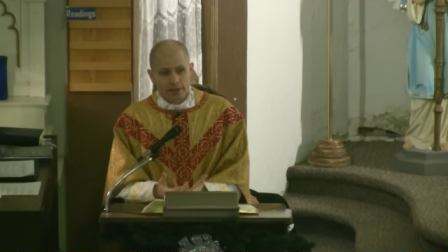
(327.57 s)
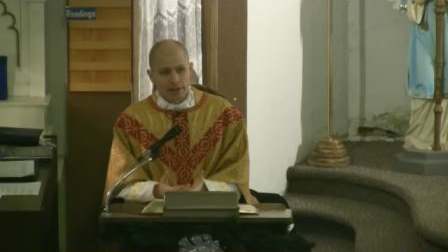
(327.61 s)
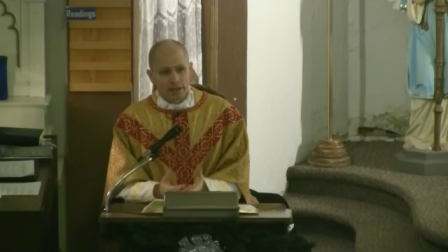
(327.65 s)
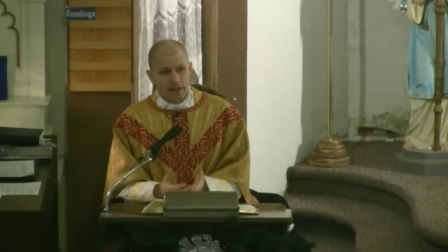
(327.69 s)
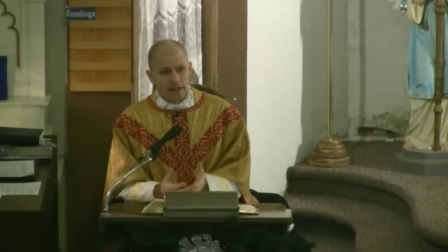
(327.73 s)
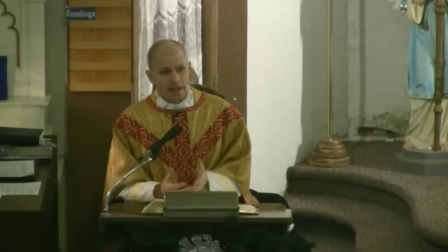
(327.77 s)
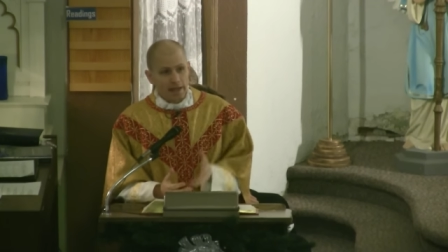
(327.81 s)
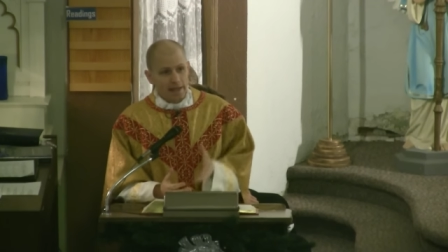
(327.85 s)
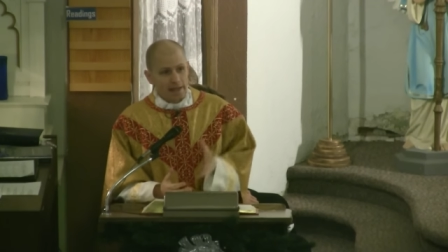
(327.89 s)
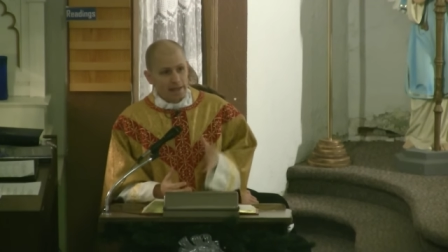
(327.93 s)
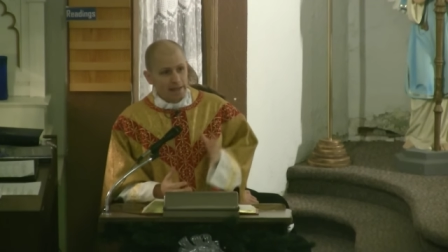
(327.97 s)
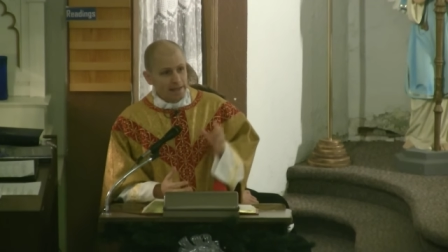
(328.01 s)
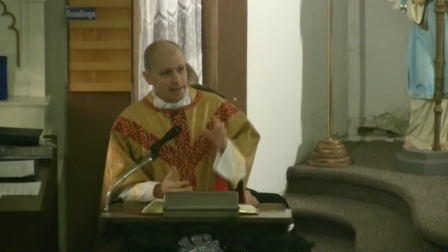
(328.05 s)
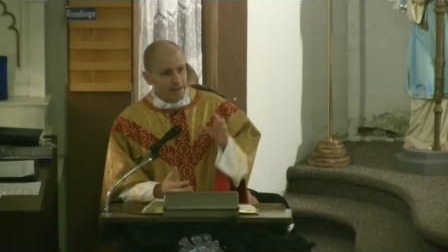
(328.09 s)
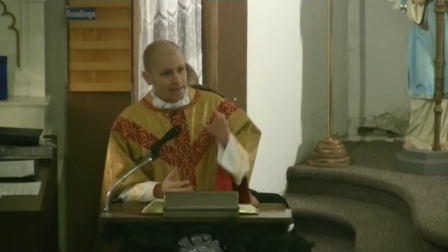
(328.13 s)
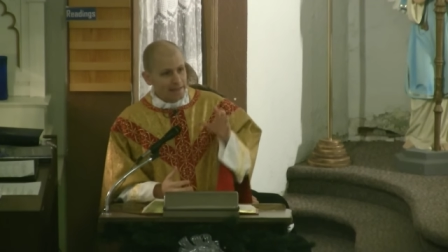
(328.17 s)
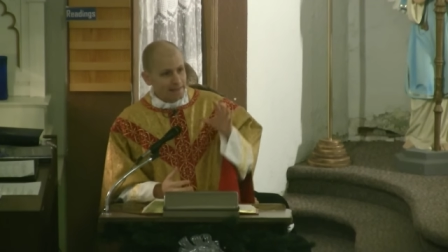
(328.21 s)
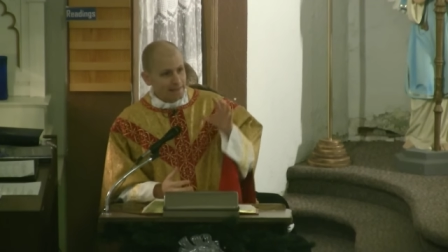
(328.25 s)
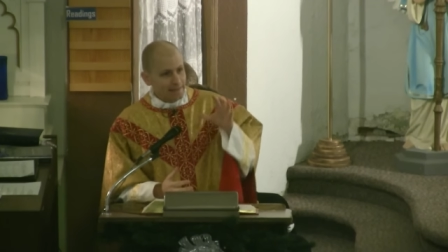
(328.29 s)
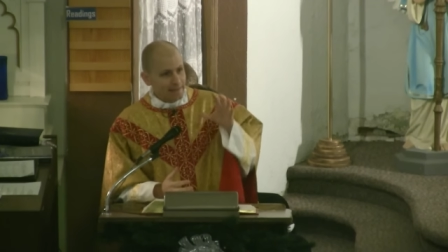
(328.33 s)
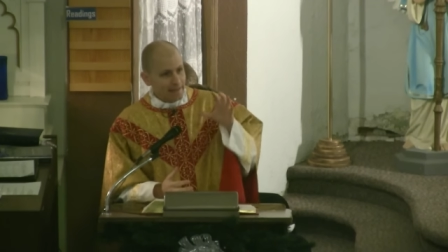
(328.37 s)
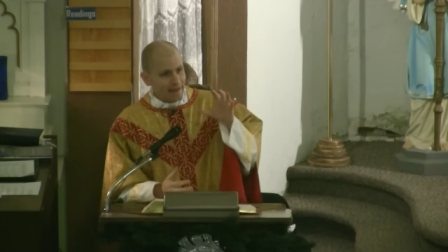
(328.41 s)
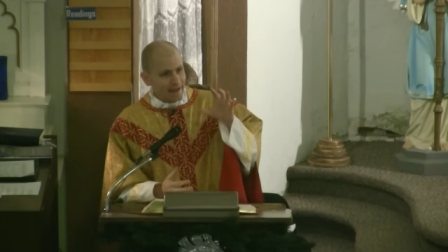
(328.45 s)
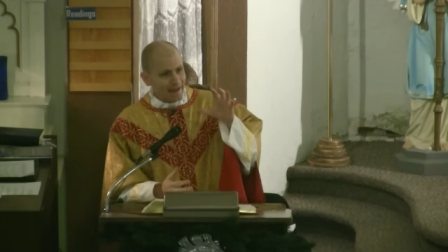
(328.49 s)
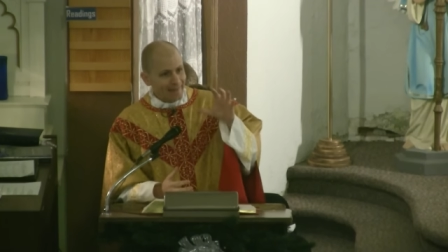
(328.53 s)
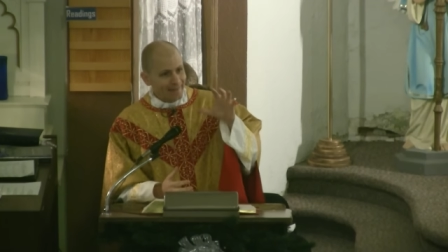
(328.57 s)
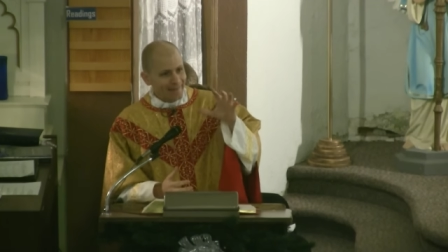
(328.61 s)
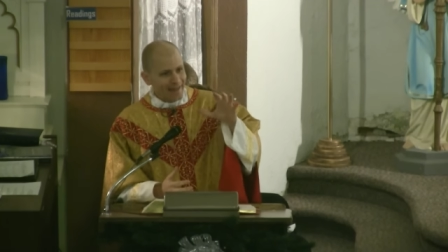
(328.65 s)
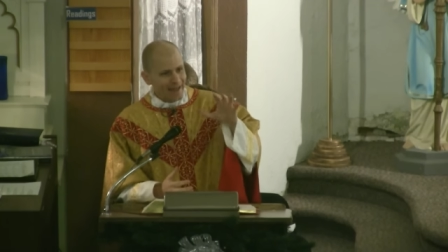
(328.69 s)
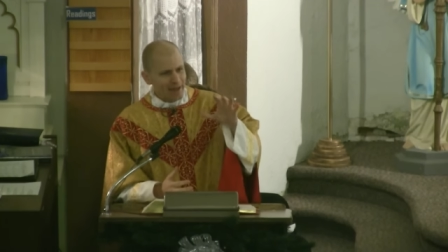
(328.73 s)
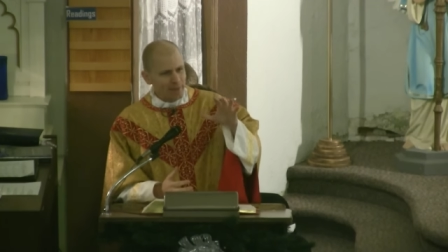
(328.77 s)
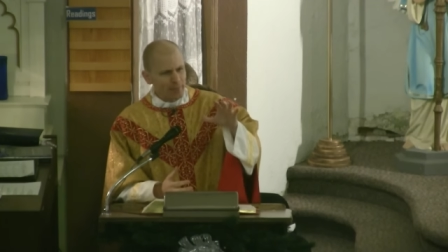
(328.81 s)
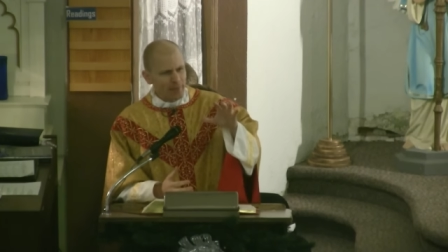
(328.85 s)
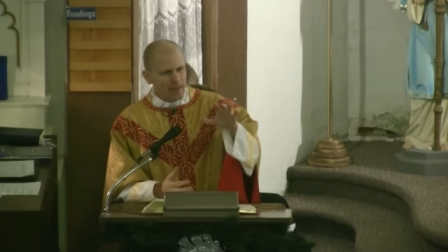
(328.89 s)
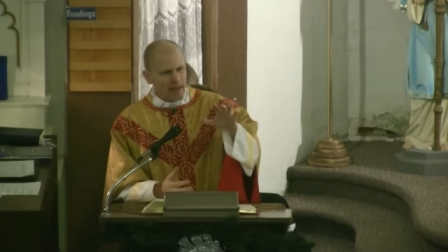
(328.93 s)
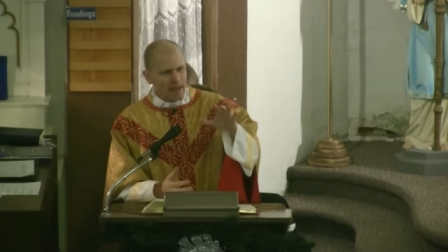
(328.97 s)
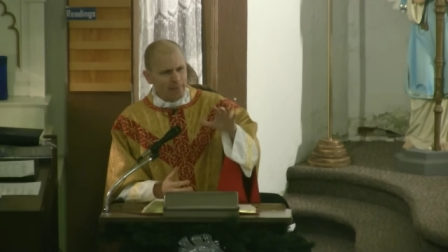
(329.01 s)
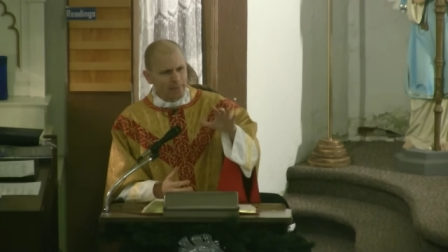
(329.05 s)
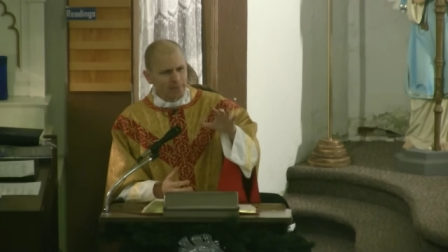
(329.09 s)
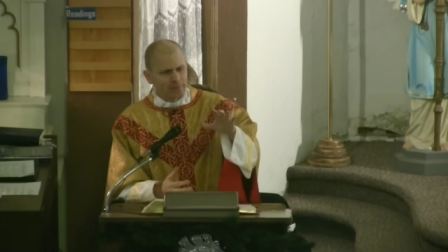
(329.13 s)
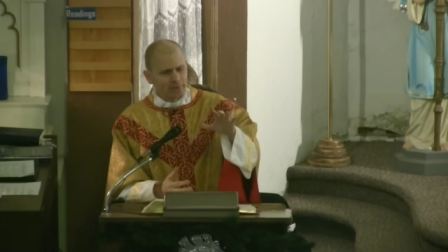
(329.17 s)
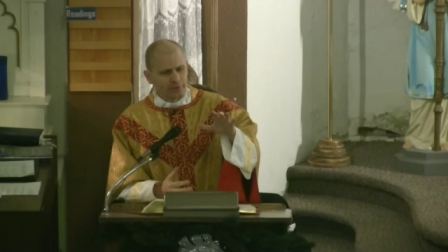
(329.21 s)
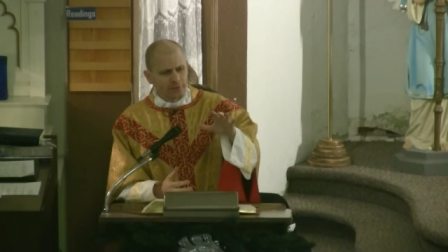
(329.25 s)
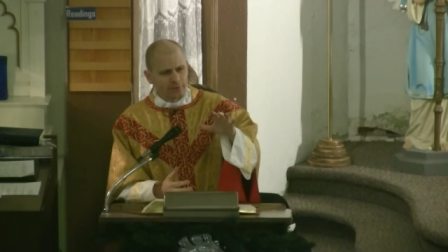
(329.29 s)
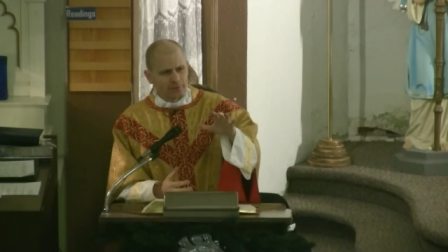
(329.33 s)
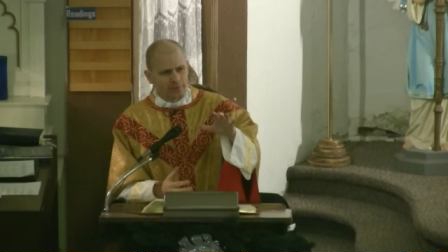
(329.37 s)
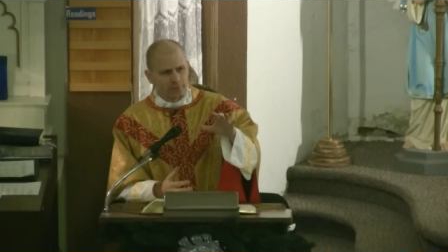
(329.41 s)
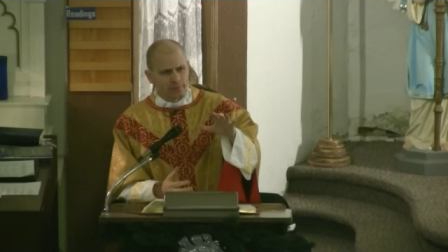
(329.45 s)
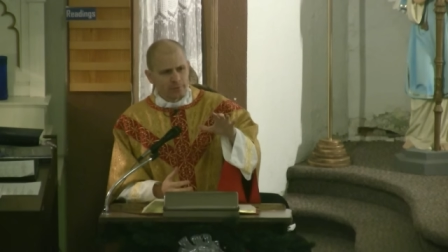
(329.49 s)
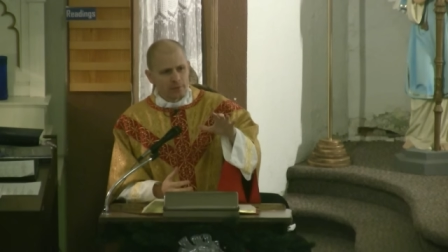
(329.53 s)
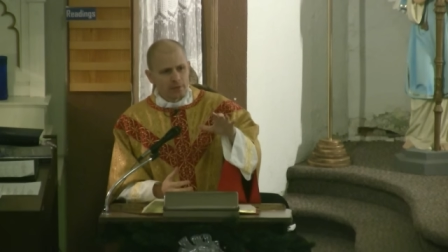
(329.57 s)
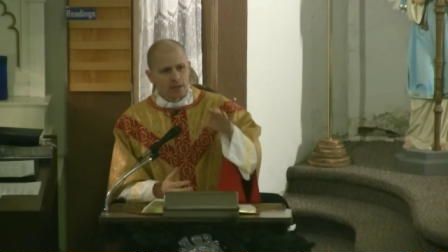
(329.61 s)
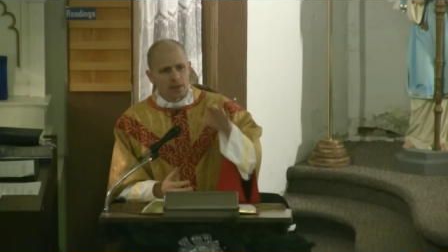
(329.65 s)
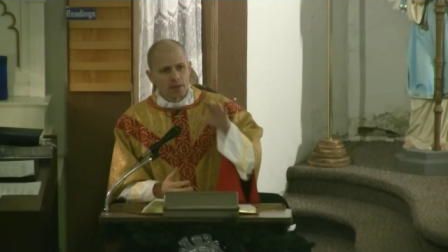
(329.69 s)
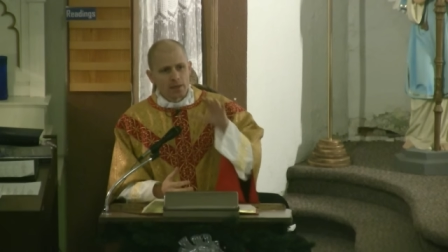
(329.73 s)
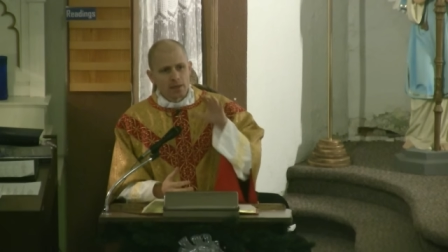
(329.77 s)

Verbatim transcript: And at that baptism,